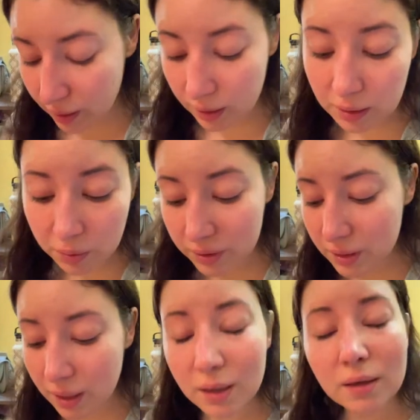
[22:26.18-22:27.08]
it was
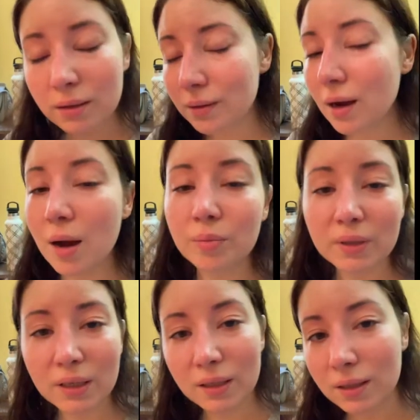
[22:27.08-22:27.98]
like
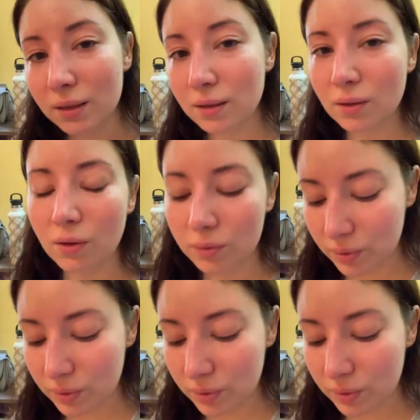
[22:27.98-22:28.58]
complicated along